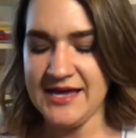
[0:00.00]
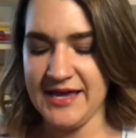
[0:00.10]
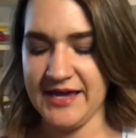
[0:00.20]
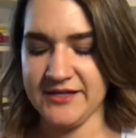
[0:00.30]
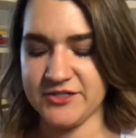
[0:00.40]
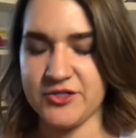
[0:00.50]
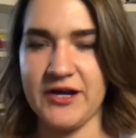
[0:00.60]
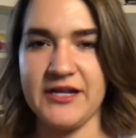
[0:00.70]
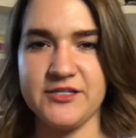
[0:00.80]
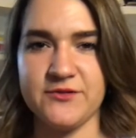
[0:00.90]
And
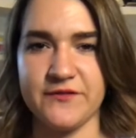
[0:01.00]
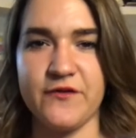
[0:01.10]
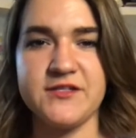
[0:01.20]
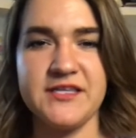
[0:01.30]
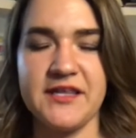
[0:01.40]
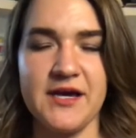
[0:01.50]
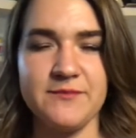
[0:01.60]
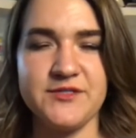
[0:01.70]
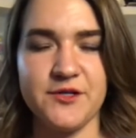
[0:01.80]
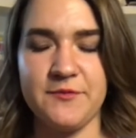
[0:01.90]
try not to use the first thing that
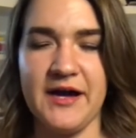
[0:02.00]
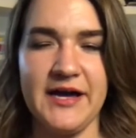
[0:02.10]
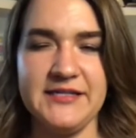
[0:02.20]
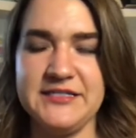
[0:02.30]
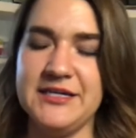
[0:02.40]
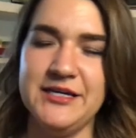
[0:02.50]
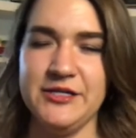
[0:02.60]
comes to your mind.